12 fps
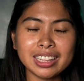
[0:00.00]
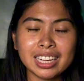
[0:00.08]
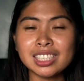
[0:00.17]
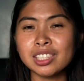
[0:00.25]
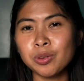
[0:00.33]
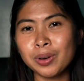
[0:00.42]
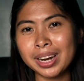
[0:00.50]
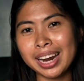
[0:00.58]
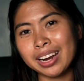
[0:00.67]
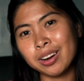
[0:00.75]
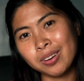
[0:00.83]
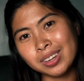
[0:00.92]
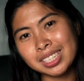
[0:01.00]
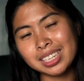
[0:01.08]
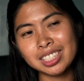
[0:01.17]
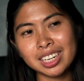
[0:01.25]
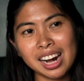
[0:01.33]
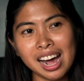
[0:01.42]
That's the one I lost
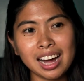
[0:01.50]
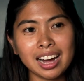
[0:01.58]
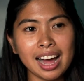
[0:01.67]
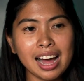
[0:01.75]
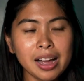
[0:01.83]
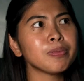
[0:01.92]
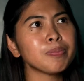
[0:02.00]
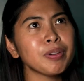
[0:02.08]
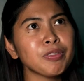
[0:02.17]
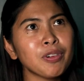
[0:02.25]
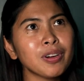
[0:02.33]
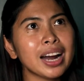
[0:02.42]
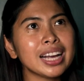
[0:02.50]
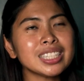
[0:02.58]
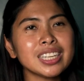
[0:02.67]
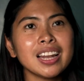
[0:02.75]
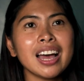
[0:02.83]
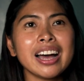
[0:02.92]
in Sri Lanka. Before, I
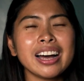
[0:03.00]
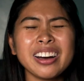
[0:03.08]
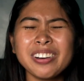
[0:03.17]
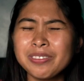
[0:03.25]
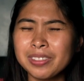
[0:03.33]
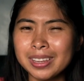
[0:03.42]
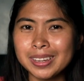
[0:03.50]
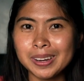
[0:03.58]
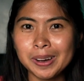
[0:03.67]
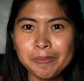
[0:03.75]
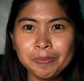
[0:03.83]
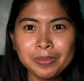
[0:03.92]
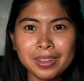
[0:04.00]
still have the